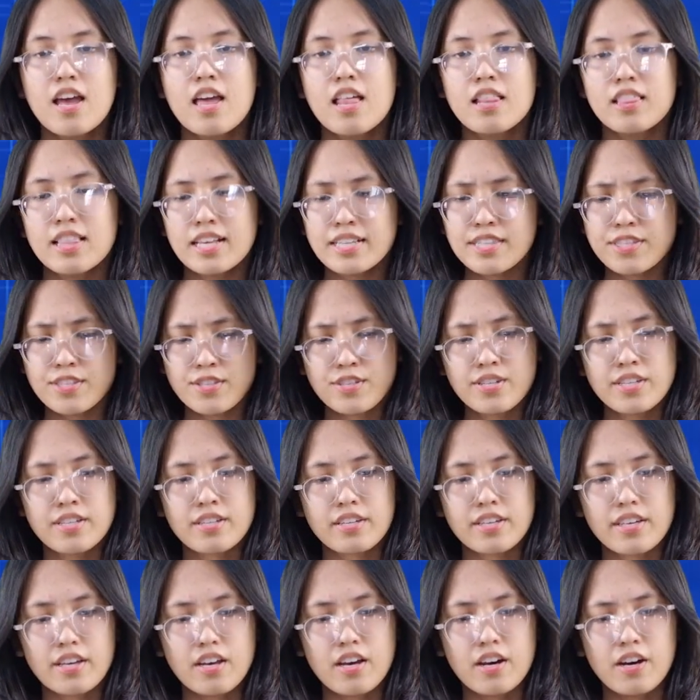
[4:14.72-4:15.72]
Let's
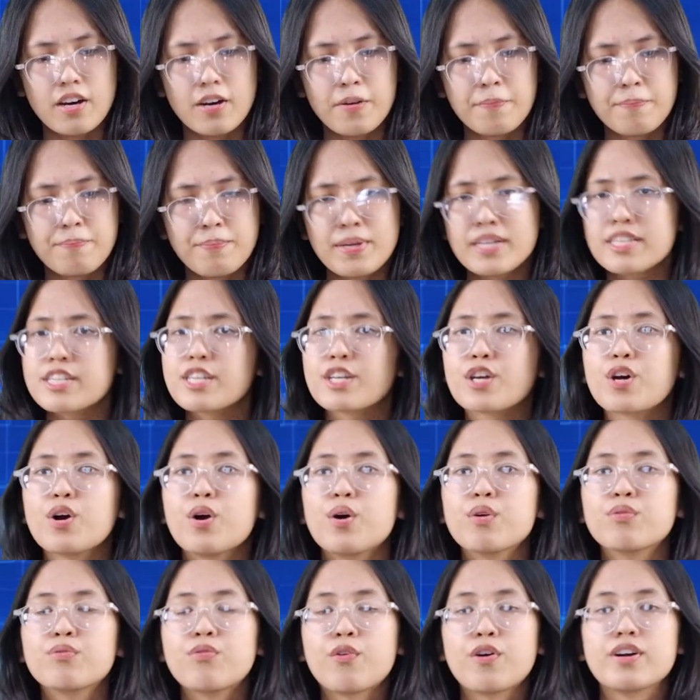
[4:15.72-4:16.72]
take
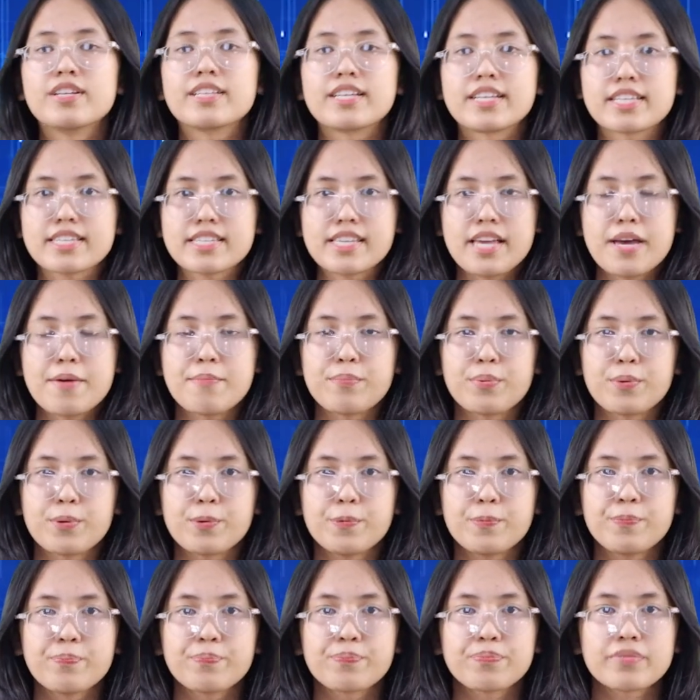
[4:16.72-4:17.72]
Mexico for an example.